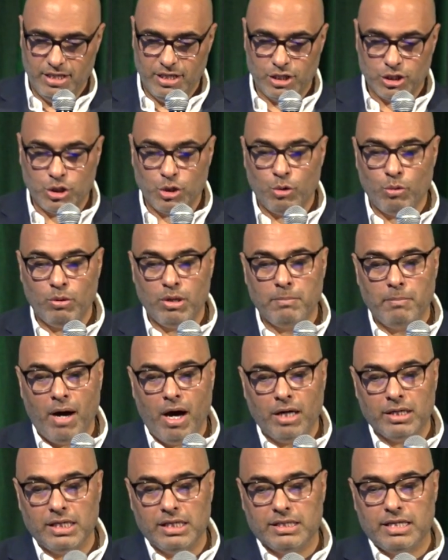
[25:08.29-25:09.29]
So we
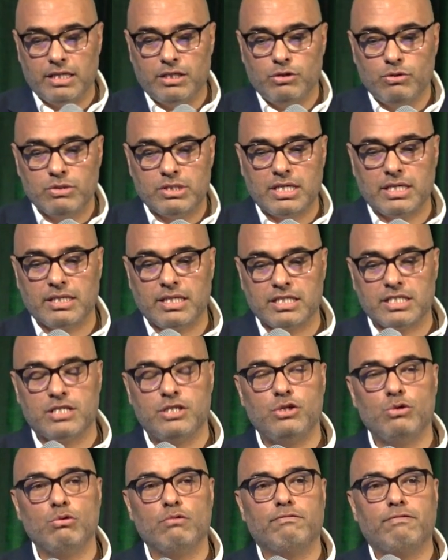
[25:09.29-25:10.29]
modeled it using this
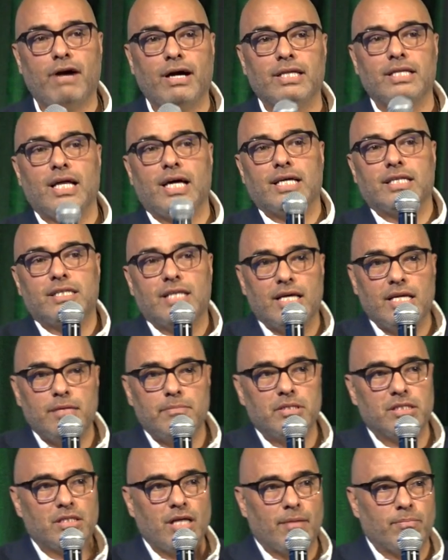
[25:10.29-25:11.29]
new finite
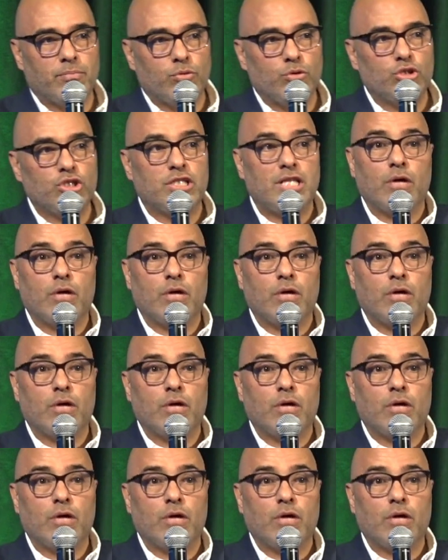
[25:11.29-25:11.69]
element approach.